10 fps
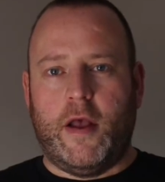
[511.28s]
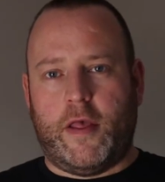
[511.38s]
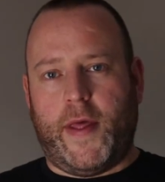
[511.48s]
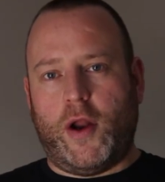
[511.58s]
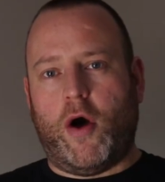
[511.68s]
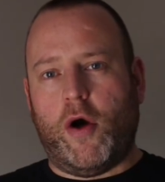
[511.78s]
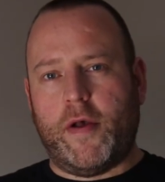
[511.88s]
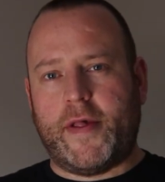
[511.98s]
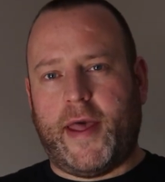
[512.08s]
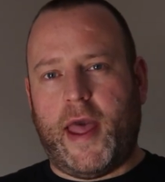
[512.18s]
So then
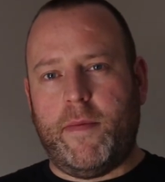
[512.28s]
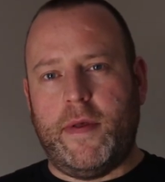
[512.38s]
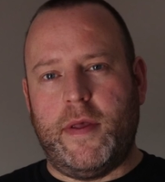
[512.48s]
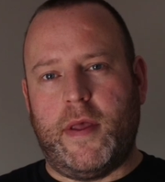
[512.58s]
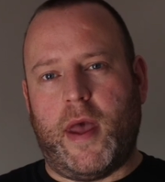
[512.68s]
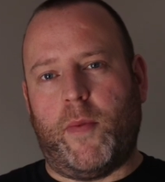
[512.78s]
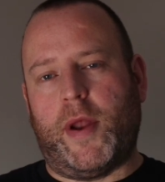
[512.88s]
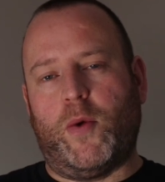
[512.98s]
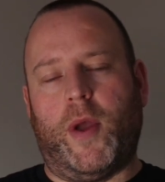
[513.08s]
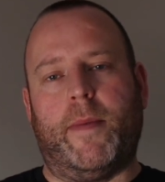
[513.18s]
August came, and we
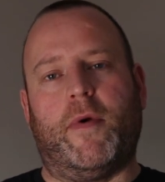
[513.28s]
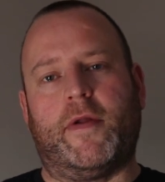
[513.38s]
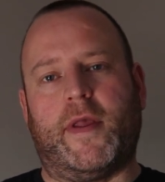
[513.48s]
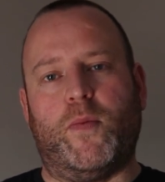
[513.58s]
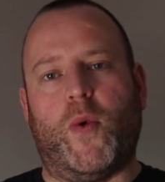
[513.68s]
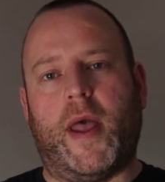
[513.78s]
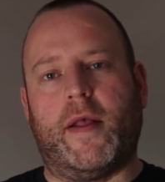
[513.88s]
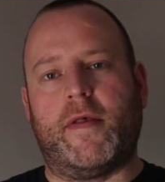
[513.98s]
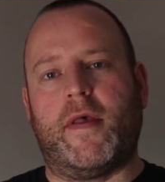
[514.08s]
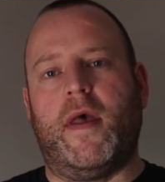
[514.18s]
had a week booked in
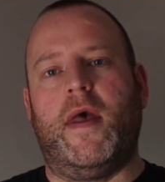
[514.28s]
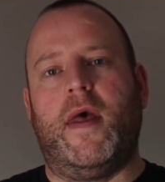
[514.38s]
Wales,